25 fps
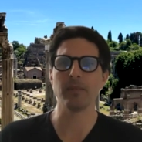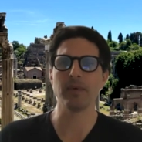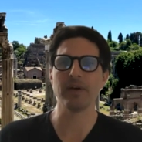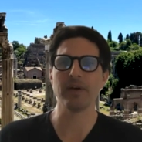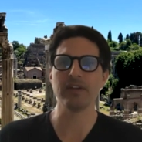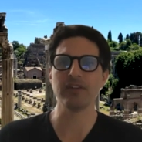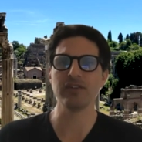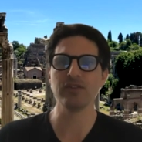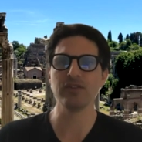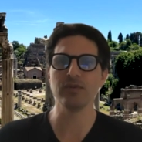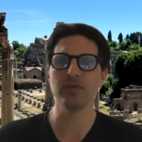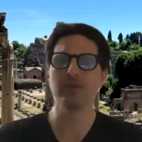
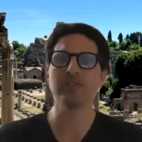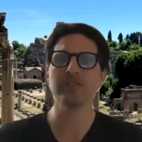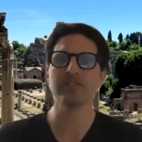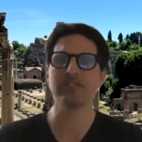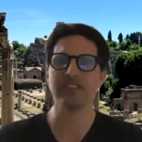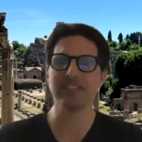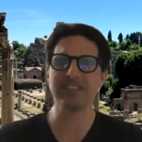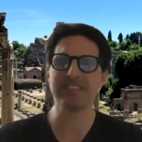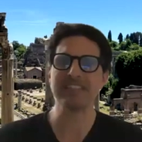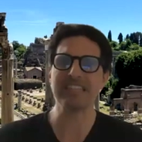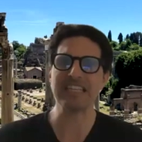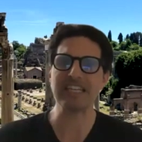When you
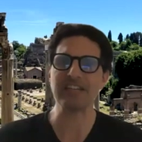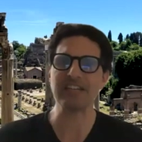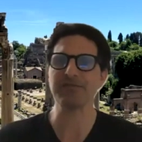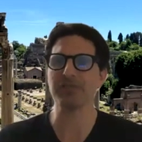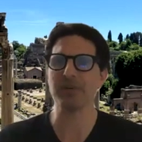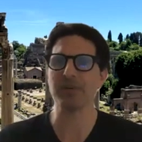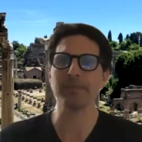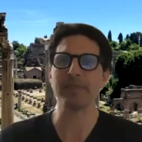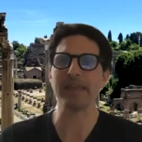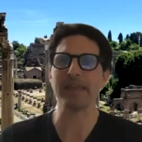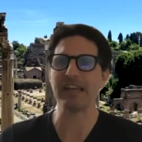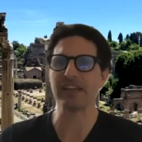secede
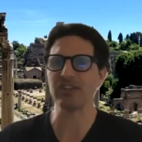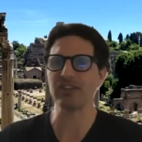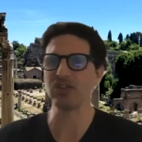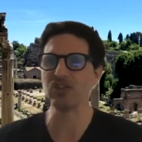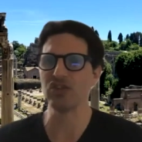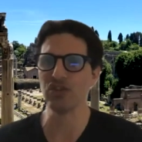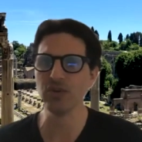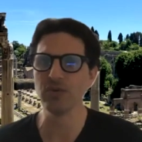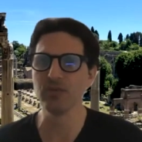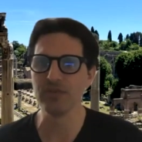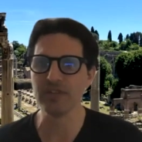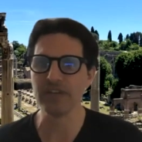from that
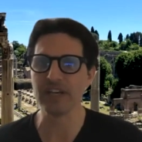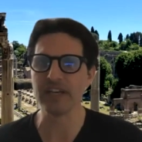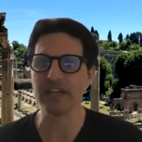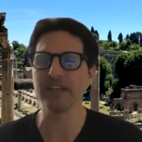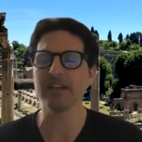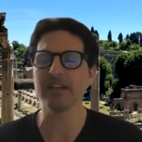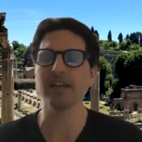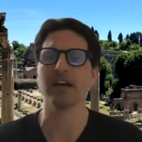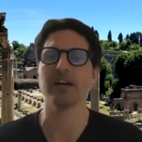union